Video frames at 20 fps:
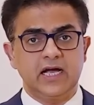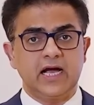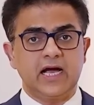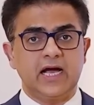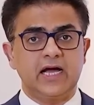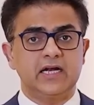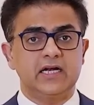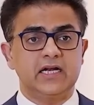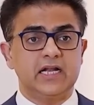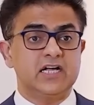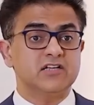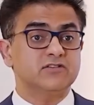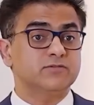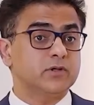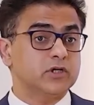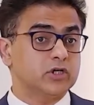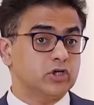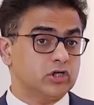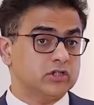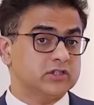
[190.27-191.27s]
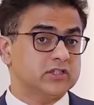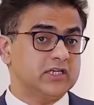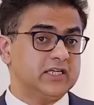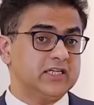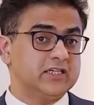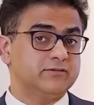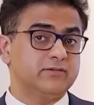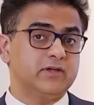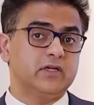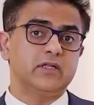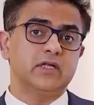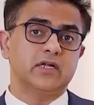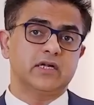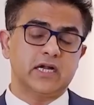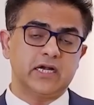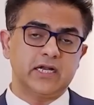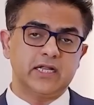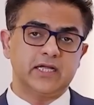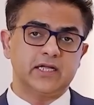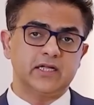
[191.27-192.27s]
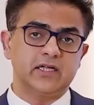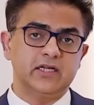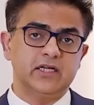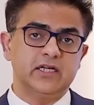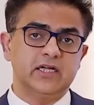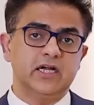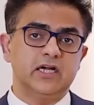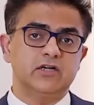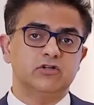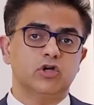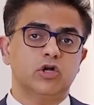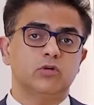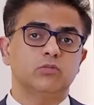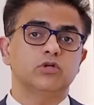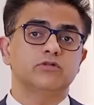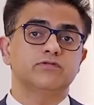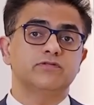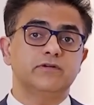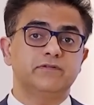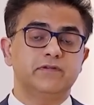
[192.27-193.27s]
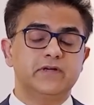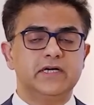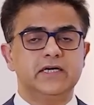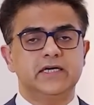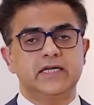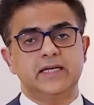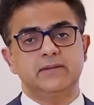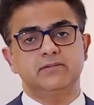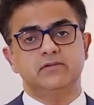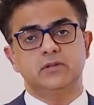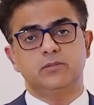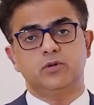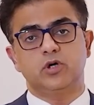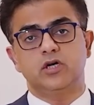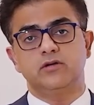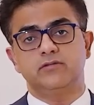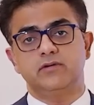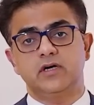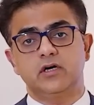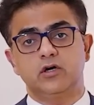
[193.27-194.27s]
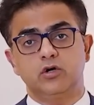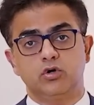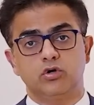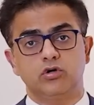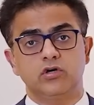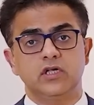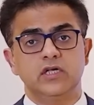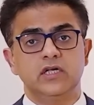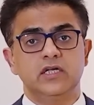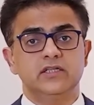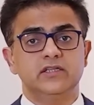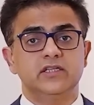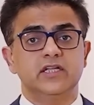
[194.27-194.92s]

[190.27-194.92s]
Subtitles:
And last but not the least, when we are running, it's almost 15 times the body weight load.